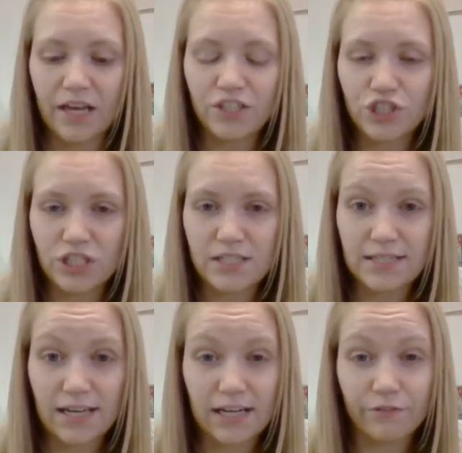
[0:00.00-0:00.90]
It's just a
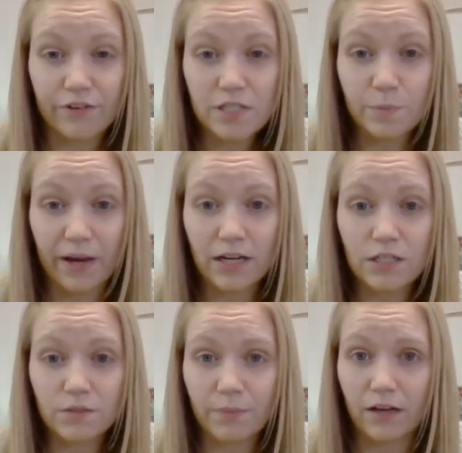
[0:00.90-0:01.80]
sign of
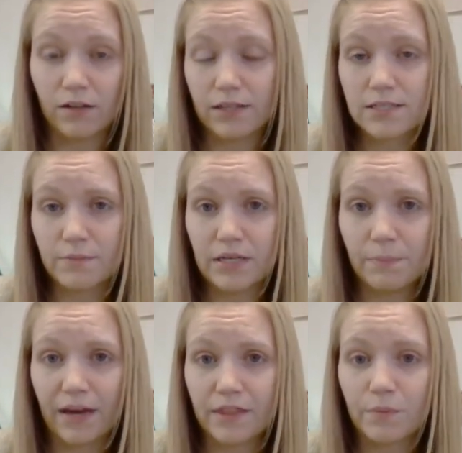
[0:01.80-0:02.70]
respect by calling somebody
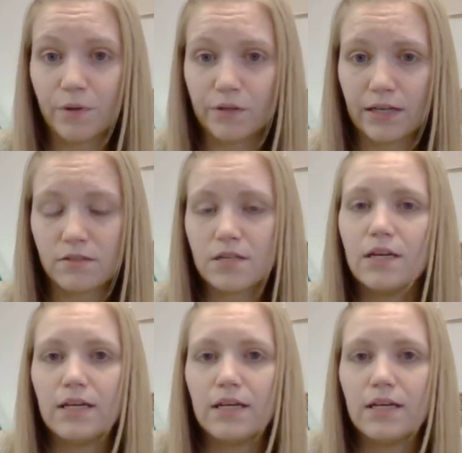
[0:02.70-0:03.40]
by their pronouns.